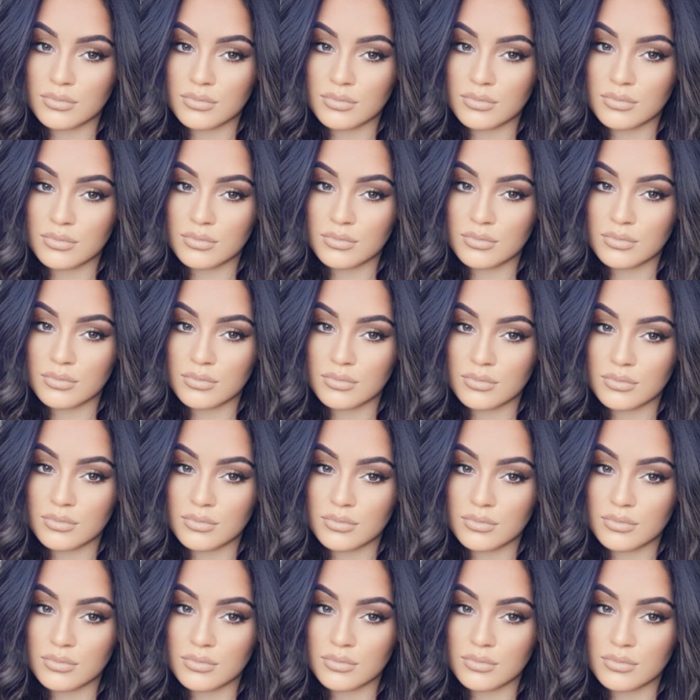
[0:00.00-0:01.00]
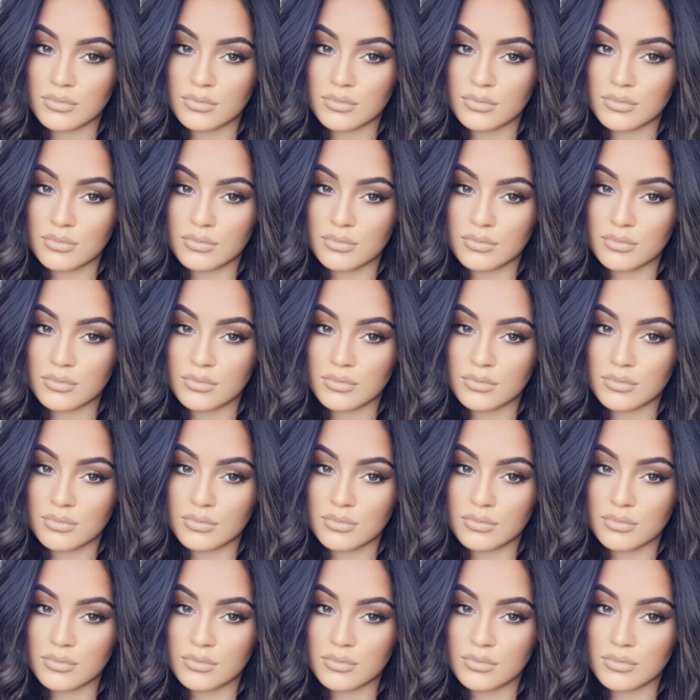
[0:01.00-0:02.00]

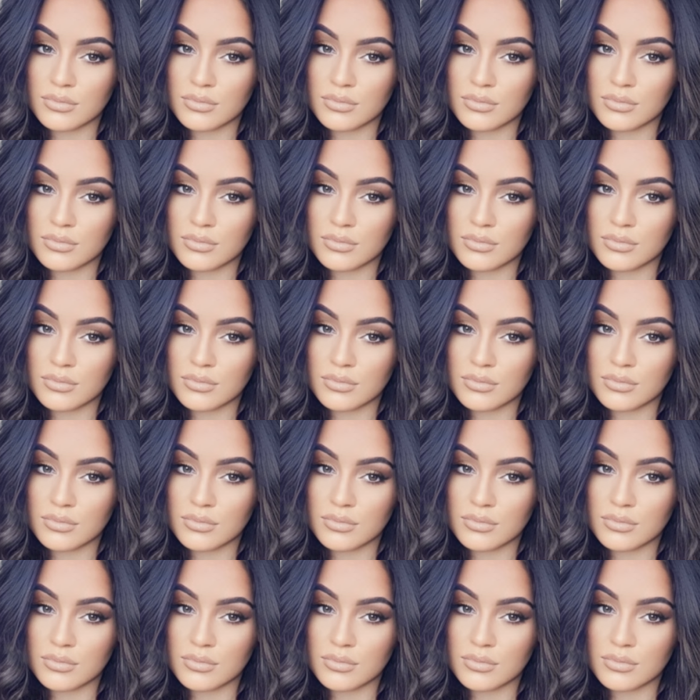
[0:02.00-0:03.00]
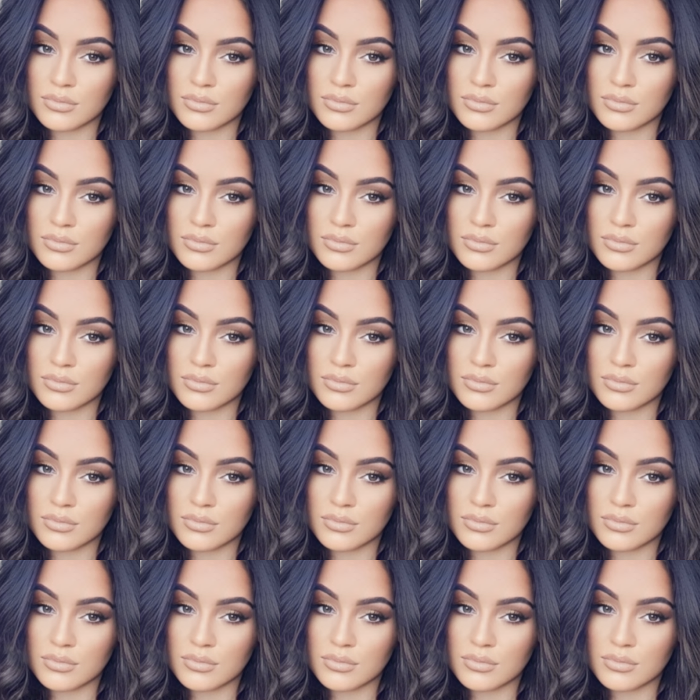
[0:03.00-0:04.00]

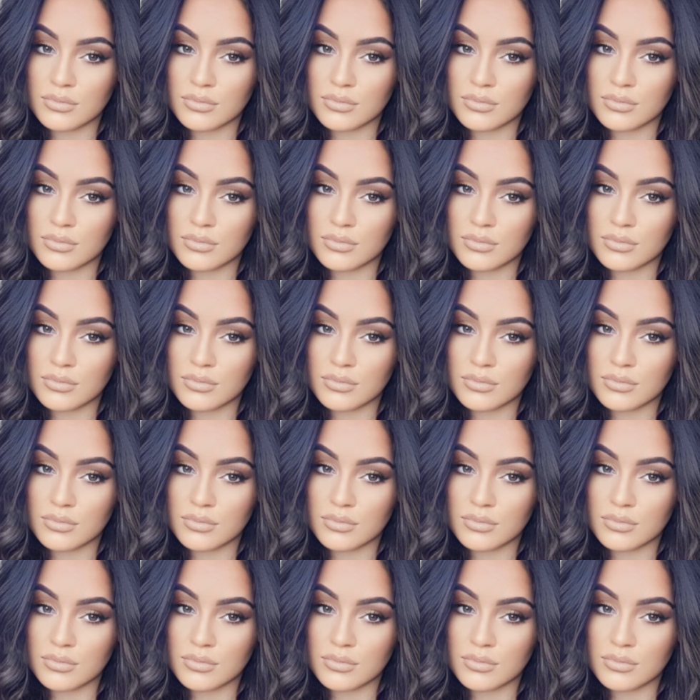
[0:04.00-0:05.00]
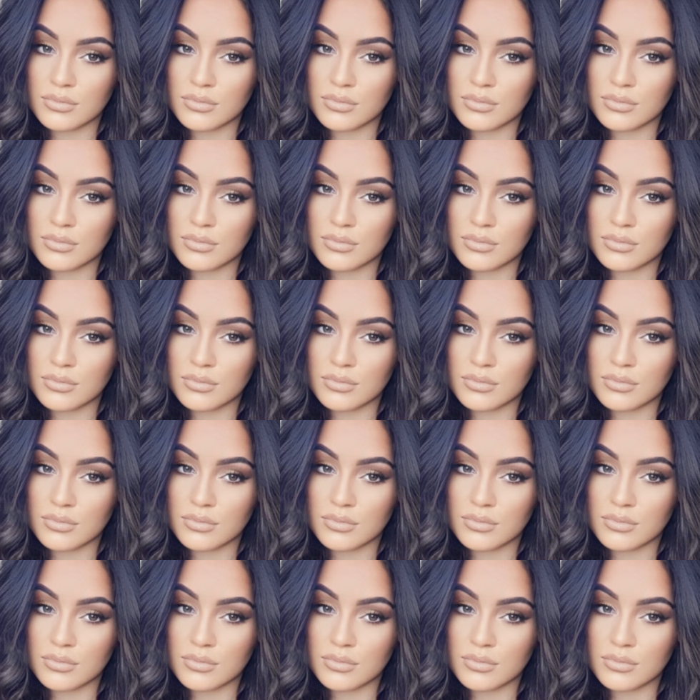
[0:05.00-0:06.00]

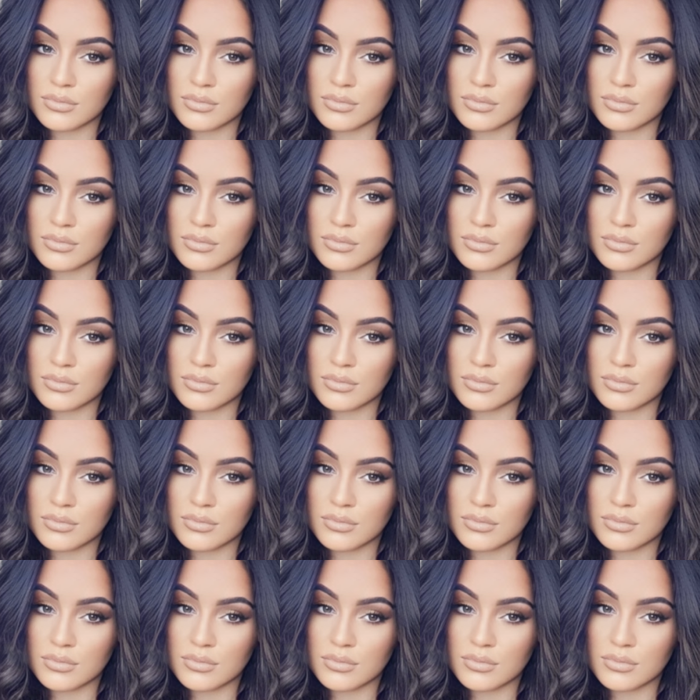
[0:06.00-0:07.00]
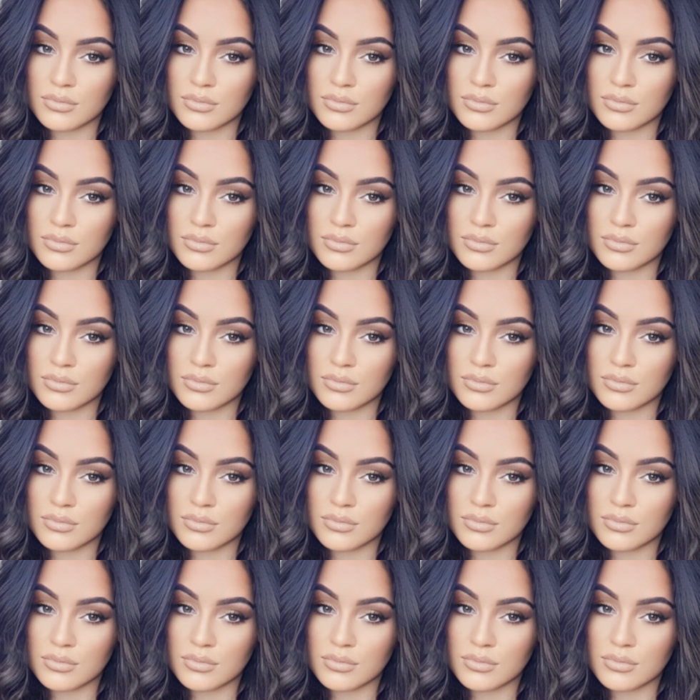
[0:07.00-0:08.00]
This is a still picture; no speech is visible.